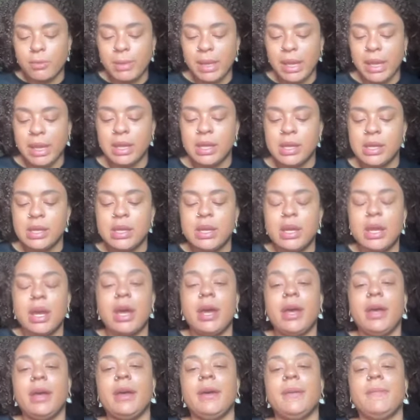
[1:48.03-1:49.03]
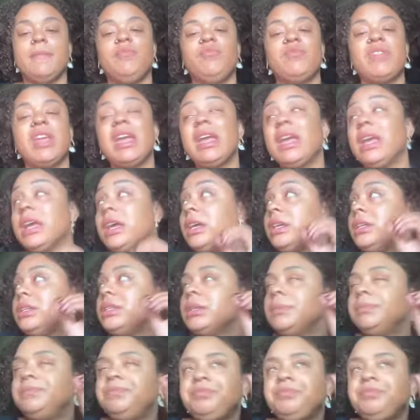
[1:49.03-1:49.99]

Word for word: me. Um, and